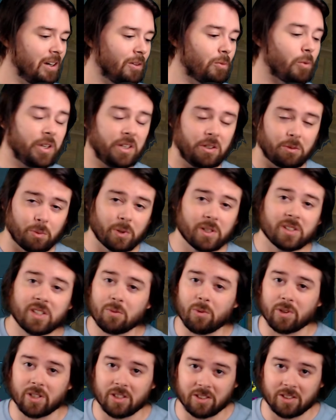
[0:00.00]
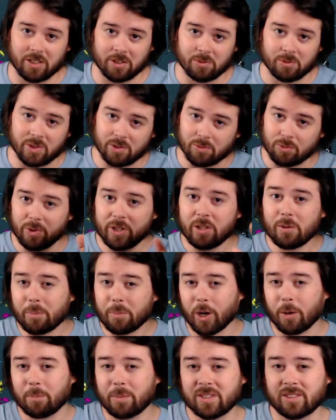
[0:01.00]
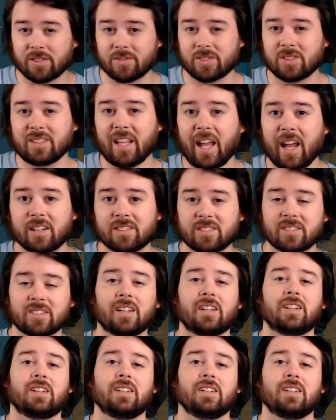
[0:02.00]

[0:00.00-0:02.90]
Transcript: What you really want to do, the real purpose of stats,